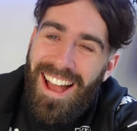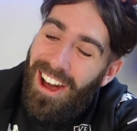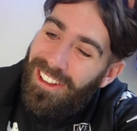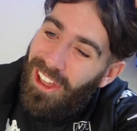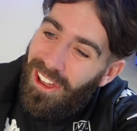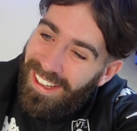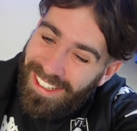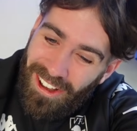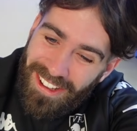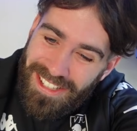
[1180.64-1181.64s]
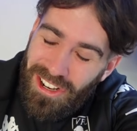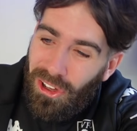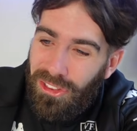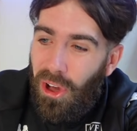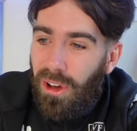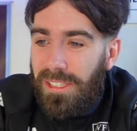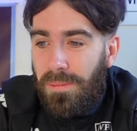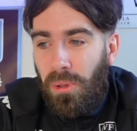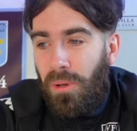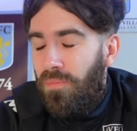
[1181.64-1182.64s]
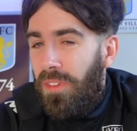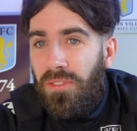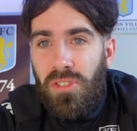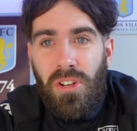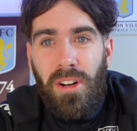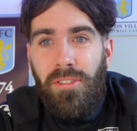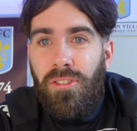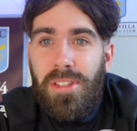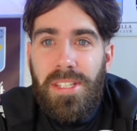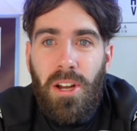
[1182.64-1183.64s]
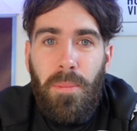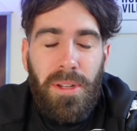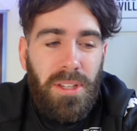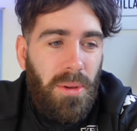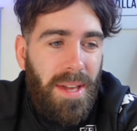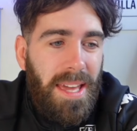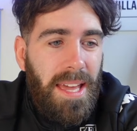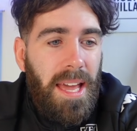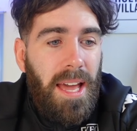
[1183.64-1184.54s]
It's not nice, but you've just got to front it up and do it.